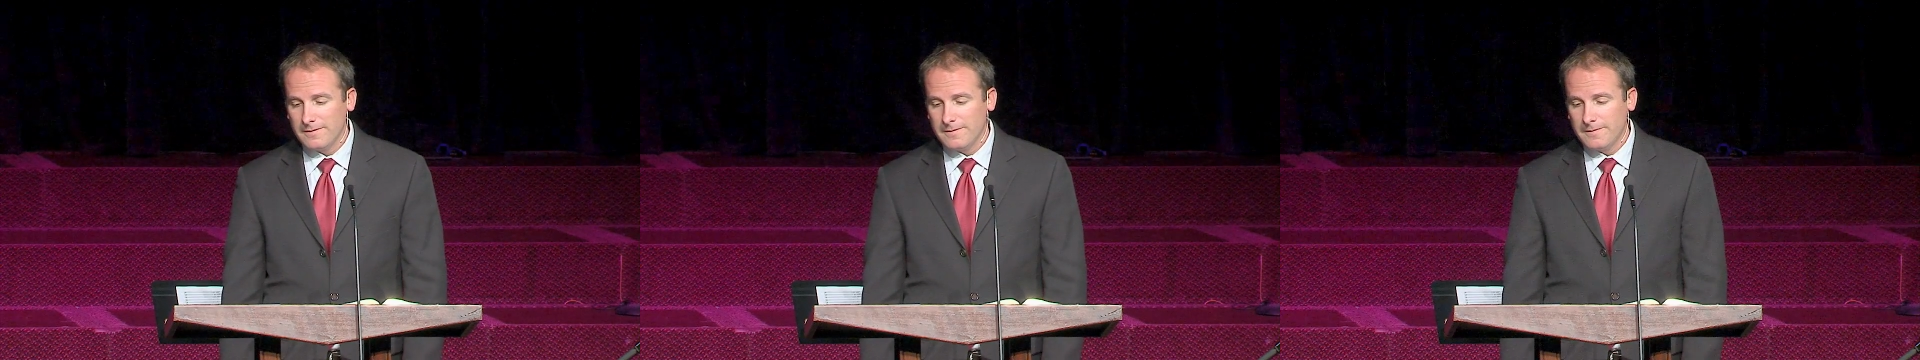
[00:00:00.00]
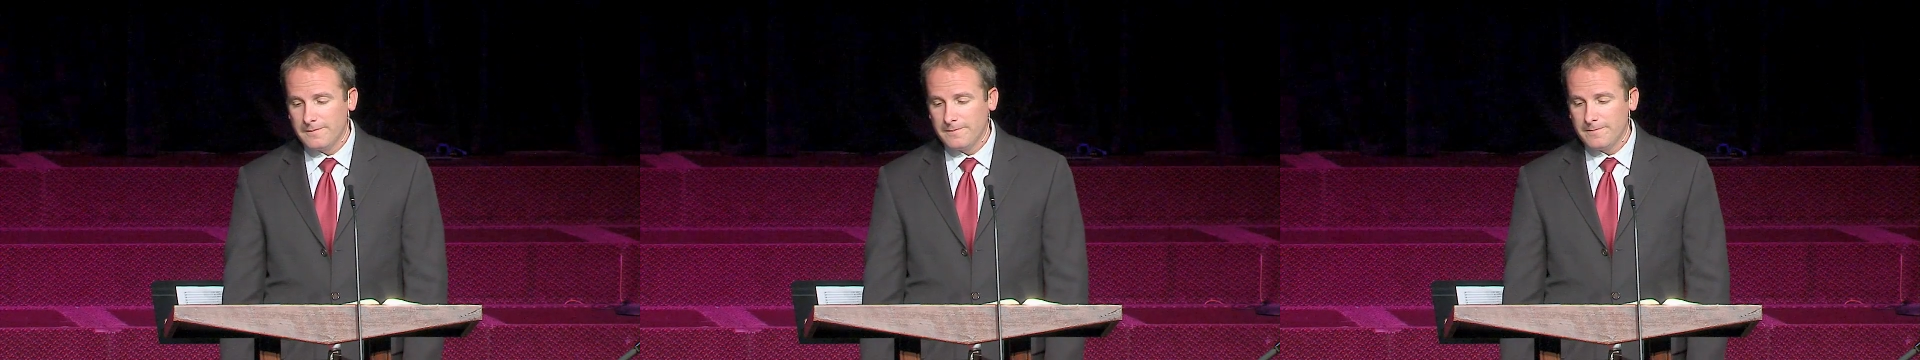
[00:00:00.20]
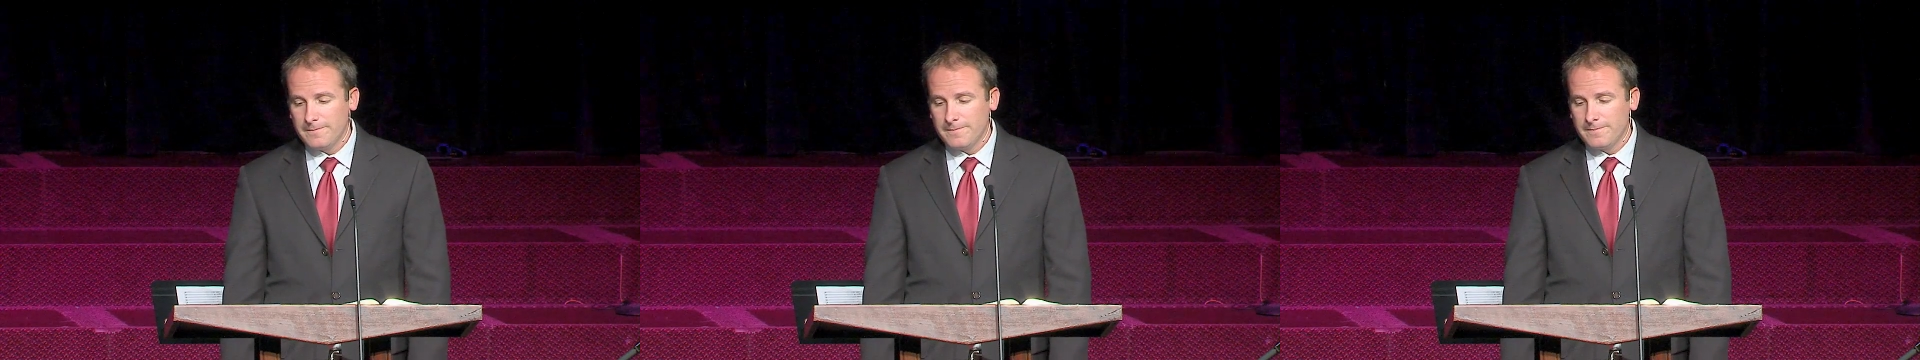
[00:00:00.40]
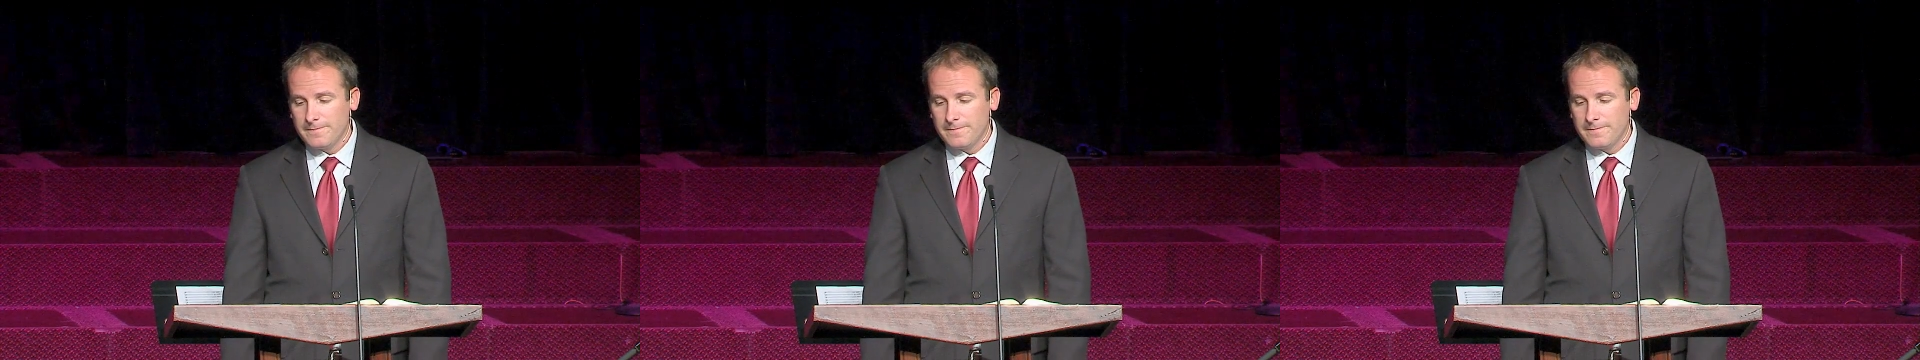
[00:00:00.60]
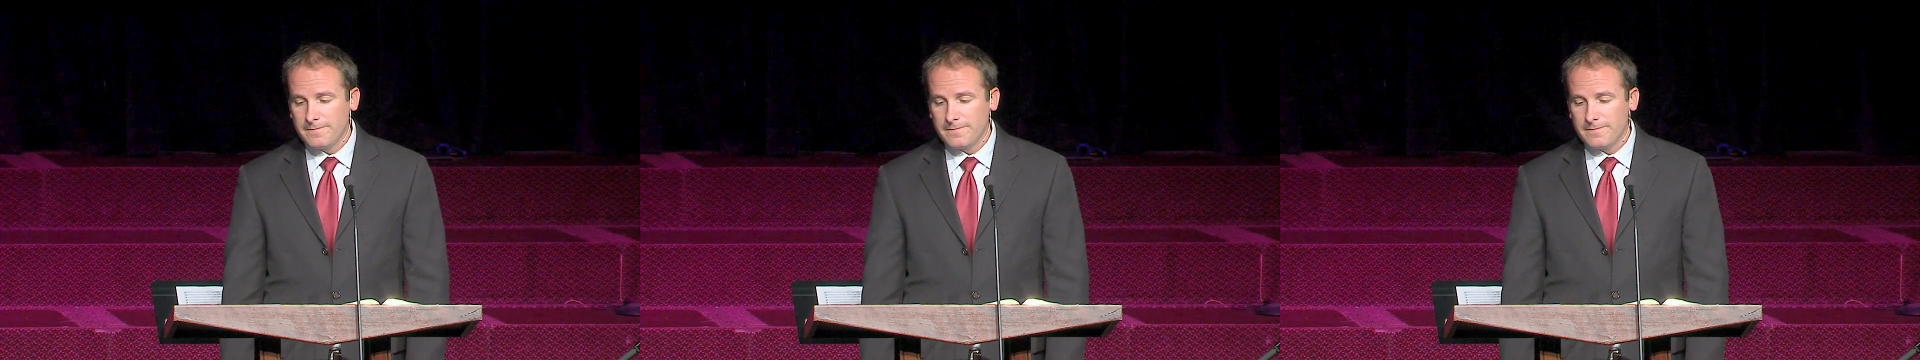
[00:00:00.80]

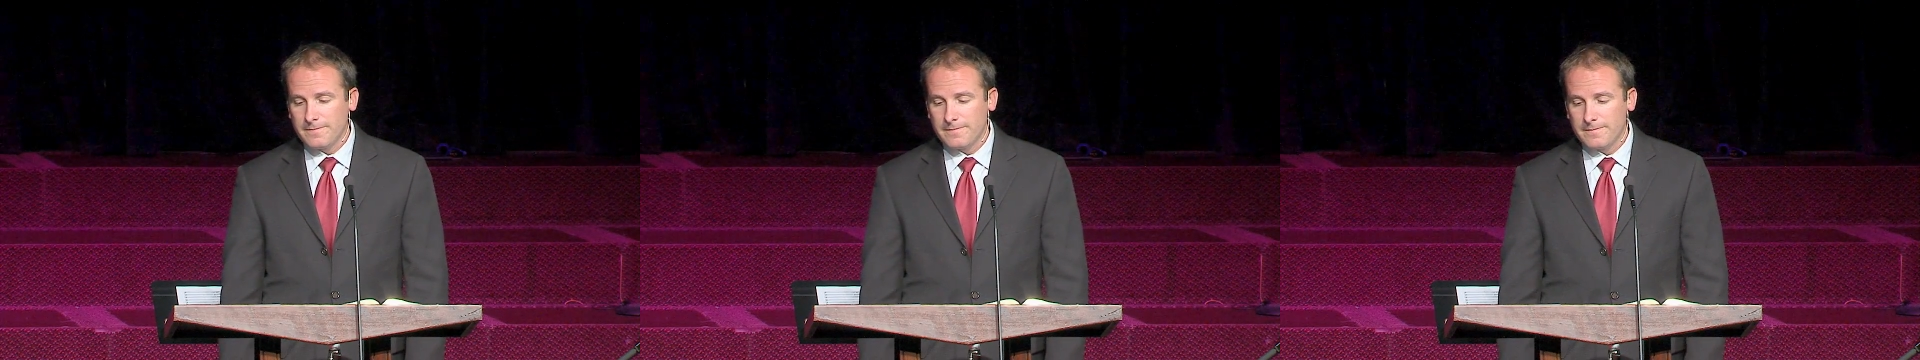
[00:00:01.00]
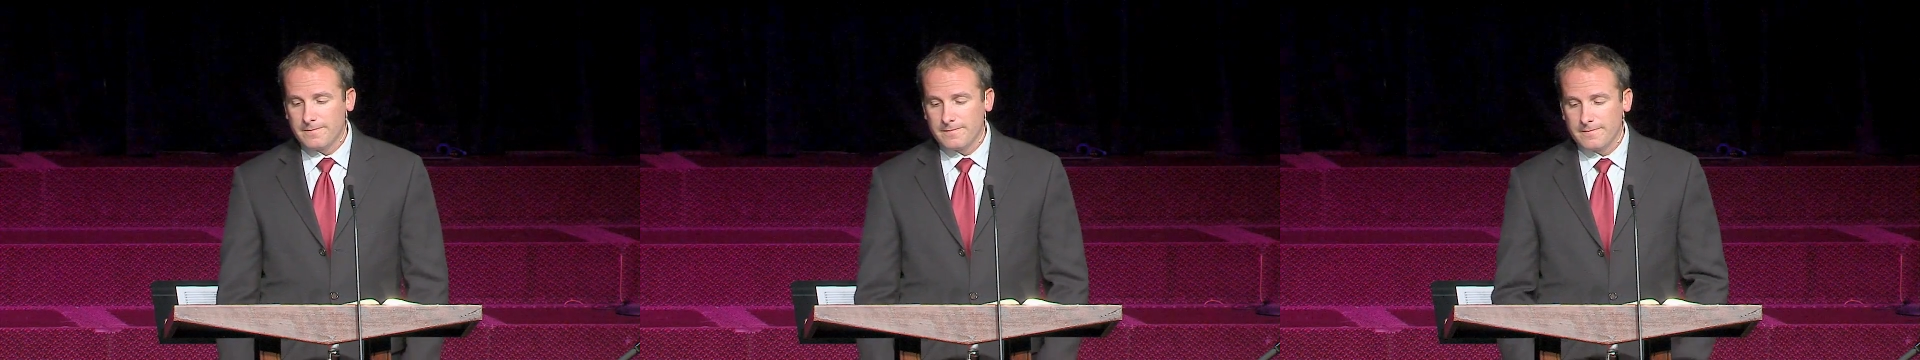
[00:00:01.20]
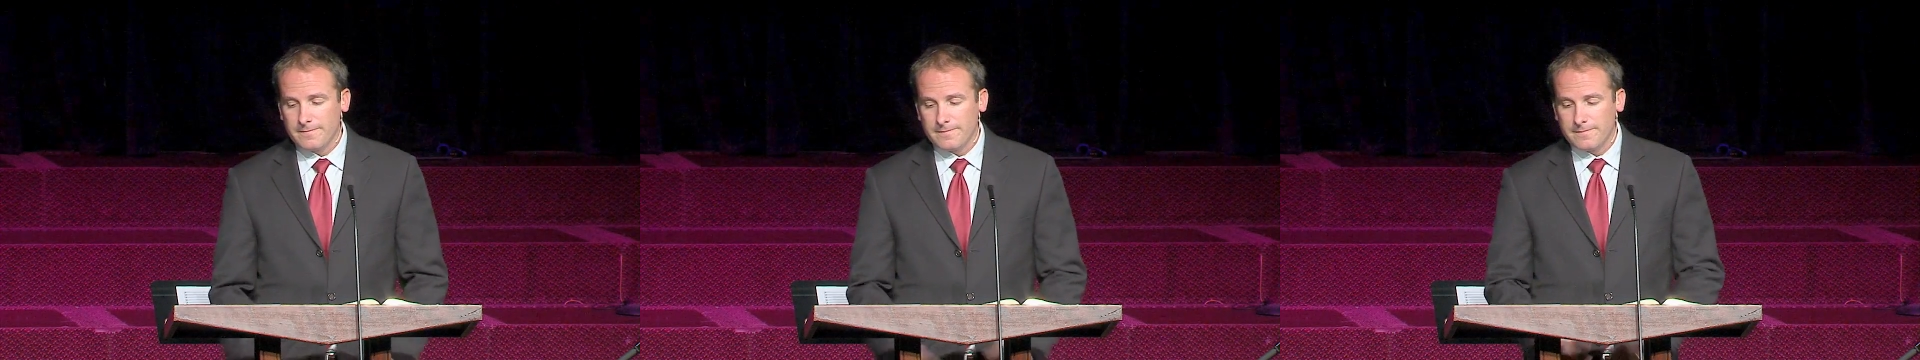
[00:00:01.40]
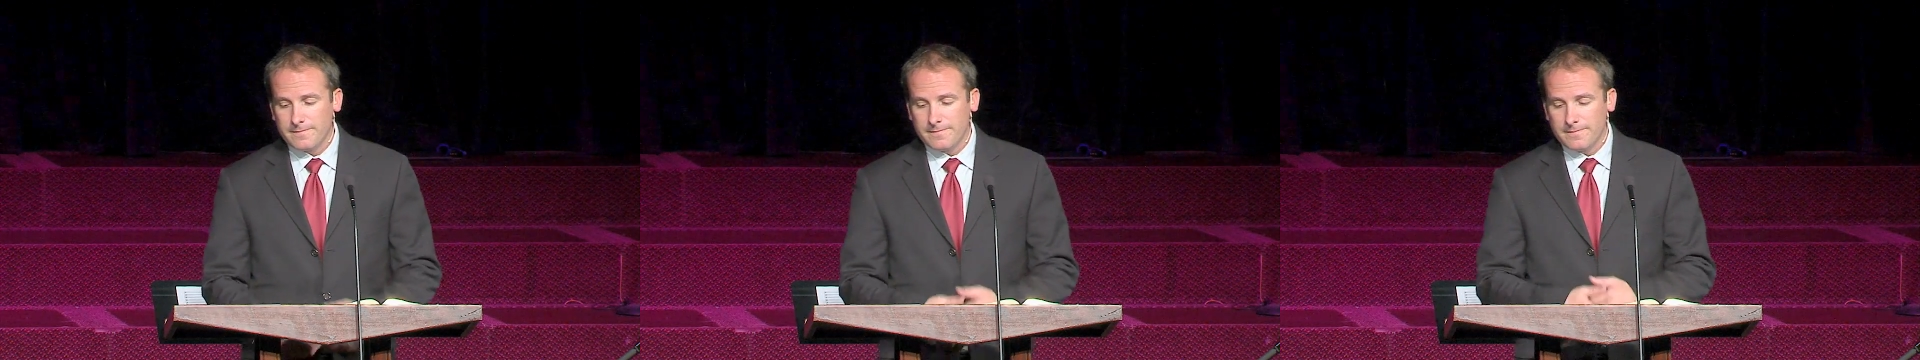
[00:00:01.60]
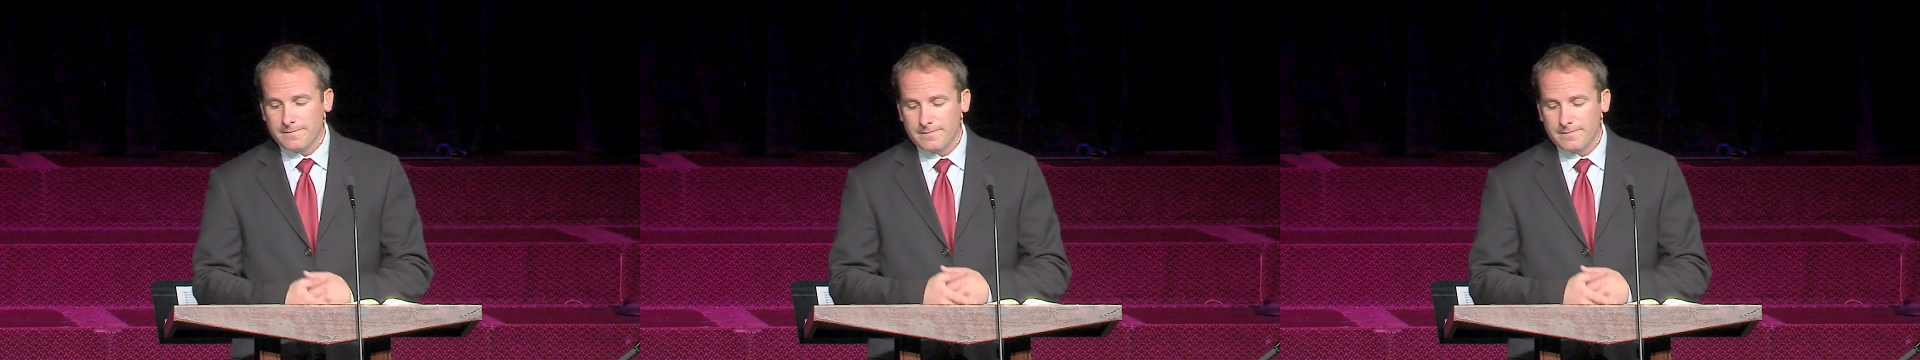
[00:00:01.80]
(no one is talking)